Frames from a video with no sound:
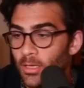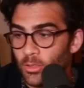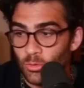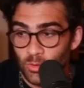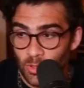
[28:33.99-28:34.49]

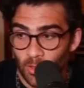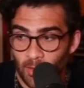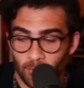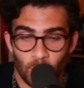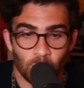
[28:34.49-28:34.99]
You still
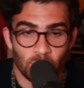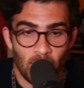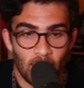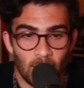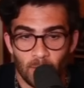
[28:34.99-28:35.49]
have no
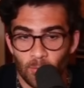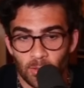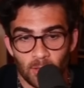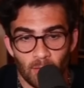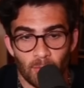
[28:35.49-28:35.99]
say in what
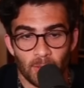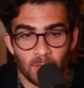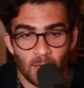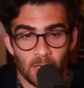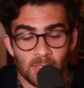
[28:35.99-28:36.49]
the government
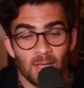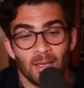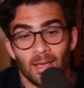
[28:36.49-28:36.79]
does.